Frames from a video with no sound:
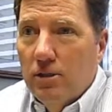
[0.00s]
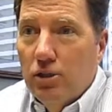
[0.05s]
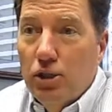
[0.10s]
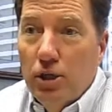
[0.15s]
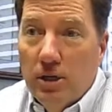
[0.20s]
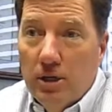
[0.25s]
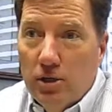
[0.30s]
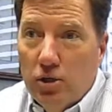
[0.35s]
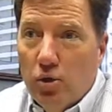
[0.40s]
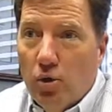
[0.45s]

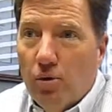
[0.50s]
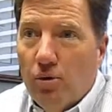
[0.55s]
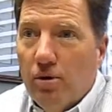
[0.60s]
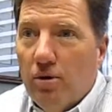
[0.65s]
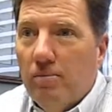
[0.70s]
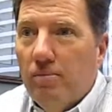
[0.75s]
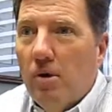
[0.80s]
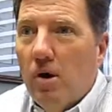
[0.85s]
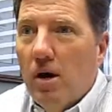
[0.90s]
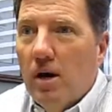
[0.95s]

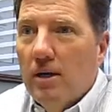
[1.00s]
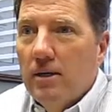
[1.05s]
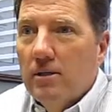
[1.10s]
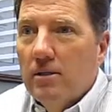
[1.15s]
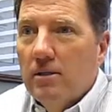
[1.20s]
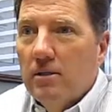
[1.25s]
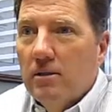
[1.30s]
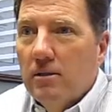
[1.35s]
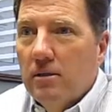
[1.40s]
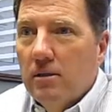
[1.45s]
janitorial
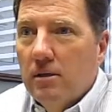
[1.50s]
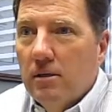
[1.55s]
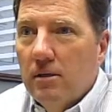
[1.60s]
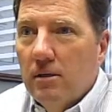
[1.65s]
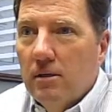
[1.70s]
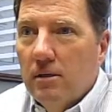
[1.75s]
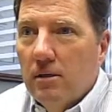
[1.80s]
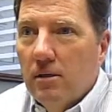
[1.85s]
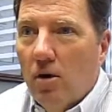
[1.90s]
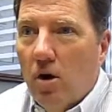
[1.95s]
bonds,
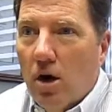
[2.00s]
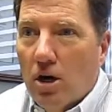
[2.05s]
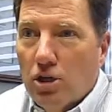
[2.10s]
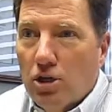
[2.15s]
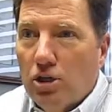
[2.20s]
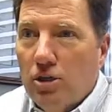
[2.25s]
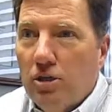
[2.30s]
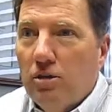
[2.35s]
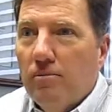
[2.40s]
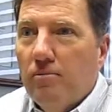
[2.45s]

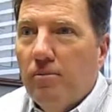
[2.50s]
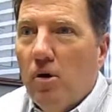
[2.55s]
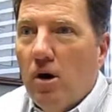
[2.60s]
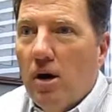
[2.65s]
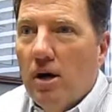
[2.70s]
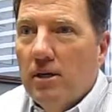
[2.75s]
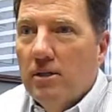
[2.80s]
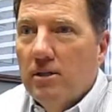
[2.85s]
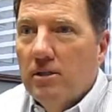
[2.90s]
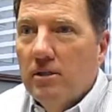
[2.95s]
auctioneer
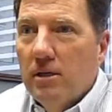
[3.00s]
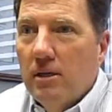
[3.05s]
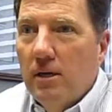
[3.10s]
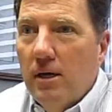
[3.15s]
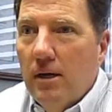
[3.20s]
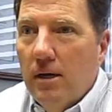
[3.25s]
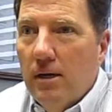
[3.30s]
bonds,